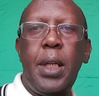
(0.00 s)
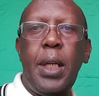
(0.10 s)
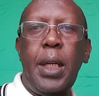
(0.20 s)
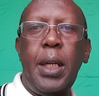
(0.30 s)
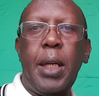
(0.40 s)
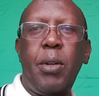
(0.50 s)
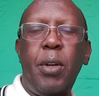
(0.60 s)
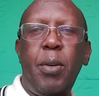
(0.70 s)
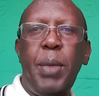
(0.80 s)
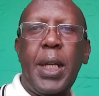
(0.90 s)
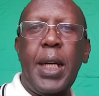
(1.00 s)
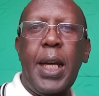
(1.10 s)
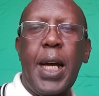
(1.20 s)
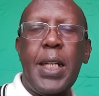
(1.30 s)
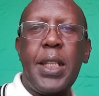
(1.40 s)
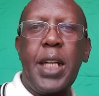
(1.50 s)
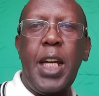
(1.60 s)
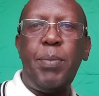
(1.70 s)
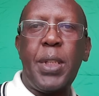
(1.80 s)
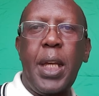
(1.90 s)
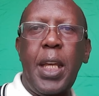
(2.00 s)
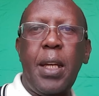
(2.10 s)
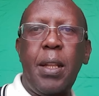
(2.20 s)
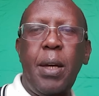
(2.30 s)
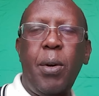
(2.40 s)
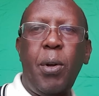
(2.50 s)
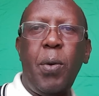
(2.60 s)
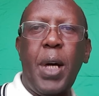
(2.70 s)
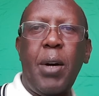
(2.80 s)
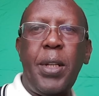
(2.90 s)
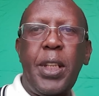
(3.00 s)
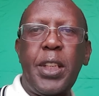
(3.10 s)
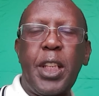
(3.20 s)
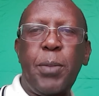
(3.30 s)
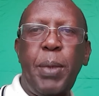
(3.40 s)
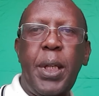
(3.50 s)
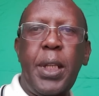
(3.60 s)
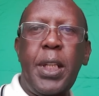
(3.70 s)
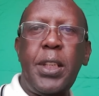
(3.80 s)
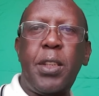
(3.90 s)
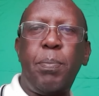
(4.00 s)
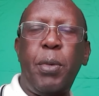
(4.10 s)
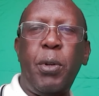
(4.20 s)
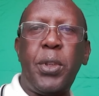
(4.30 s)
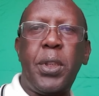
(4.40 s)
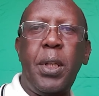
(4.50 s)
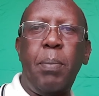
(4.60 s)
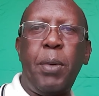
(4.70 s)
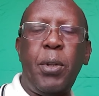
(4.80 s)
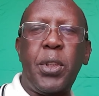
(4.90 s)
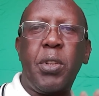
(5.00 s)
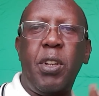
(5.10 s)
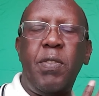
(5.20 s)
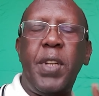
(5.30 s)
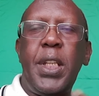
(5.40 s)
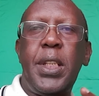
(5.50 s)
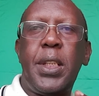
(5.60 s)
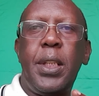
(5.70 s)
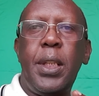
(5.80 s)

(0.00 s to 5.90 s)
in economically hard times like the whole world is experiencing post COVID.